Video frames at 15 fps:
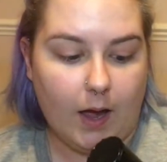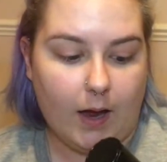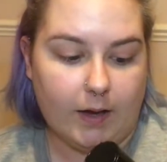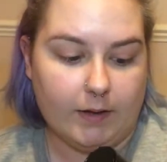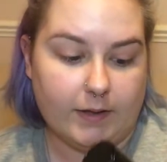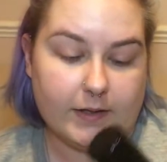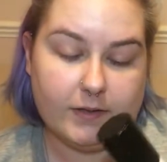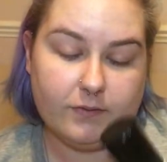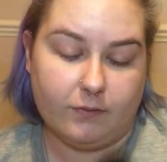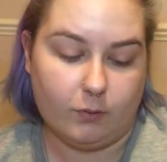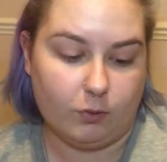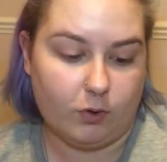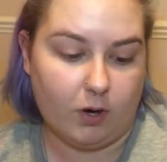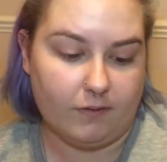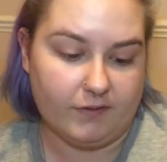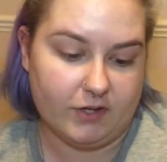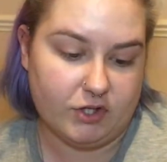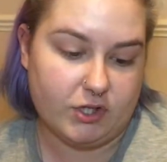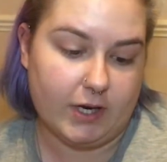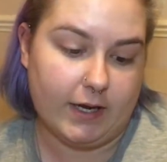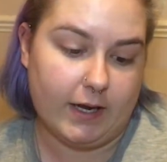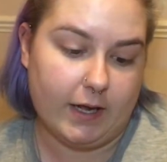and is full
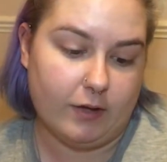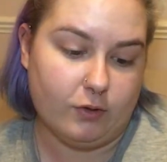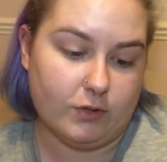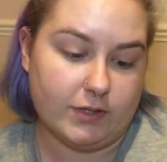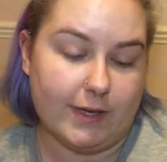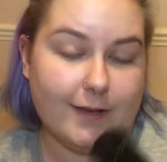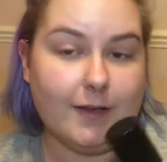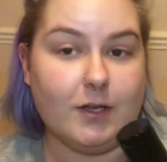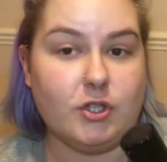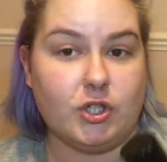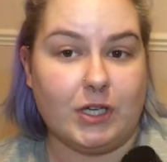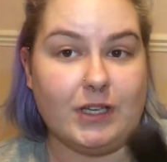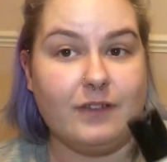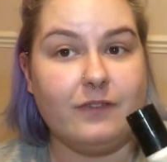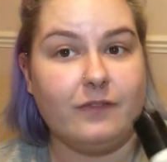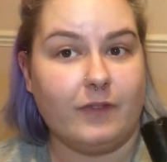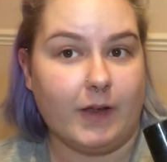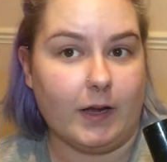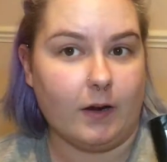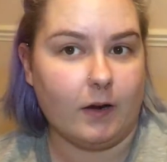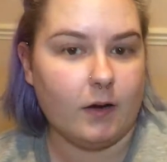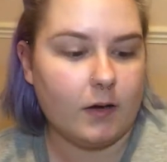coverage, and I use it in the shade
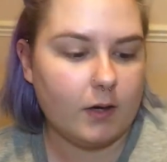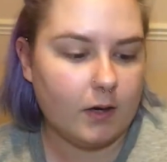Fair.